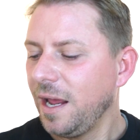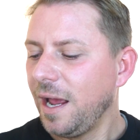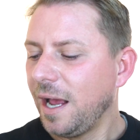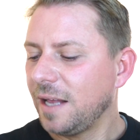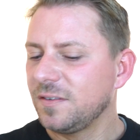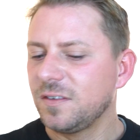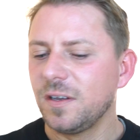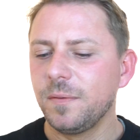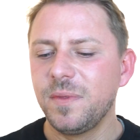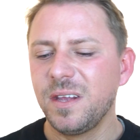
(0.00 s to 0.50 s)

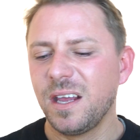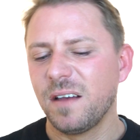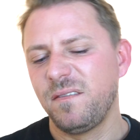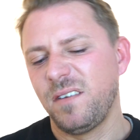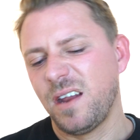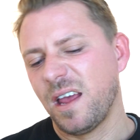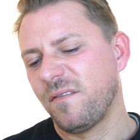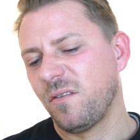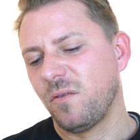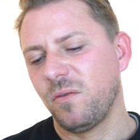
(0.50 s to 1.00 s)
And something I've
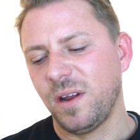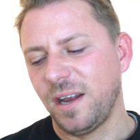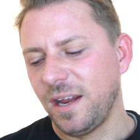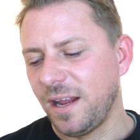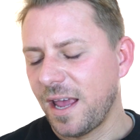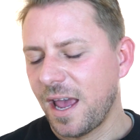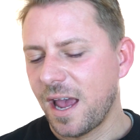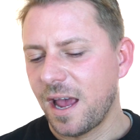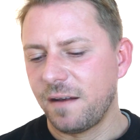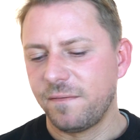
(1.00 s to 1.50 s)
never really
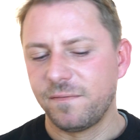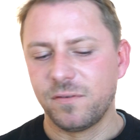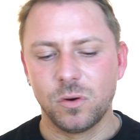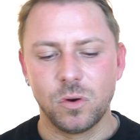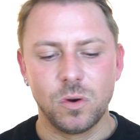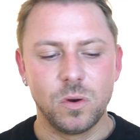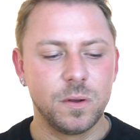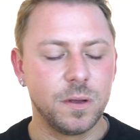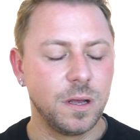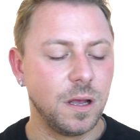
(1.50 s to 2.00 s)
cared
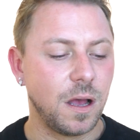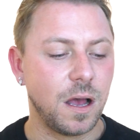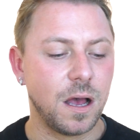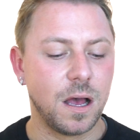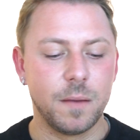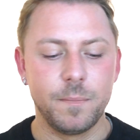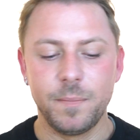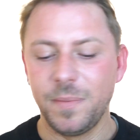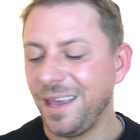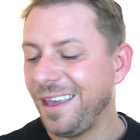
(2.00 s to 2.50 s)
for
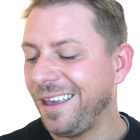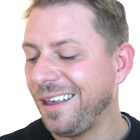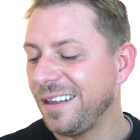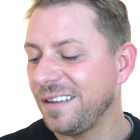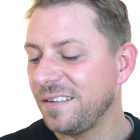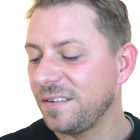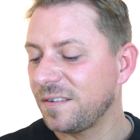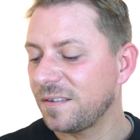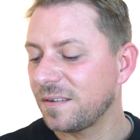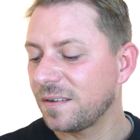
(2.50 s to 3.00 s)

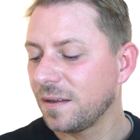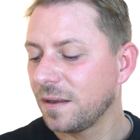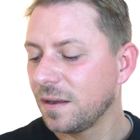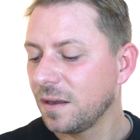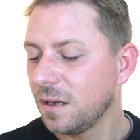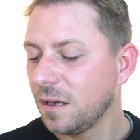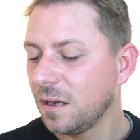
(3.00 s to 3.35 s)
is